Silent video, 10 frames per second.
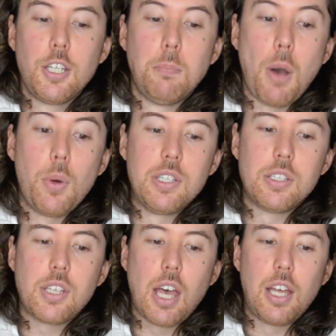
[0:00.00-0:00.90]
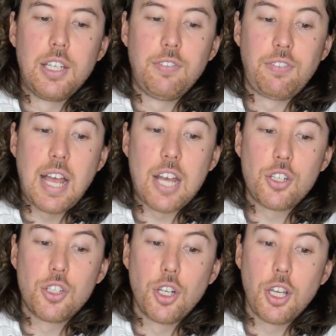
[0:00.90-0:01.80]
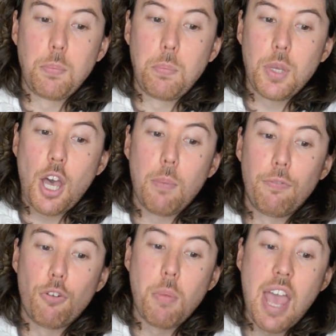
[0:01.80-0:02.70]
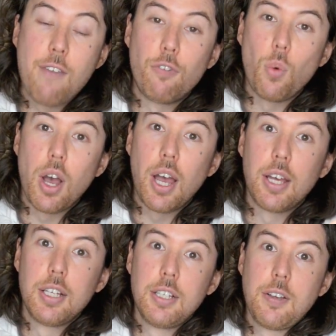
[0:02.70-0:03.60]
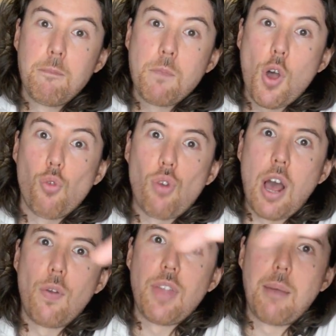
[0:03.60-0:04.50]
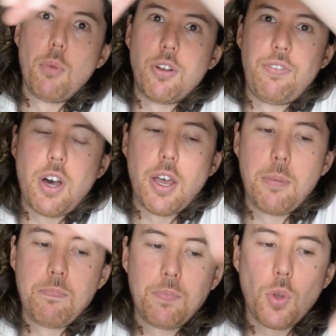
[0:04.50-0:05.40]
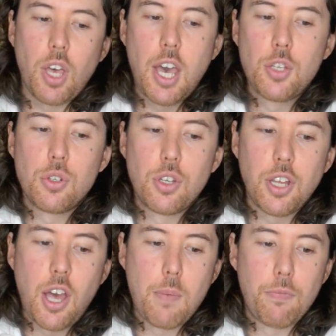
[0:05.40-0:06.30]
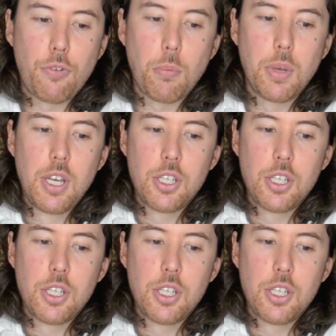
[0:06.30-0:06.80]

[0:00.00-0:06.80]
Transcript: The Bowens flash is going to come from everywhere around that modifier, okay? So it's going to come from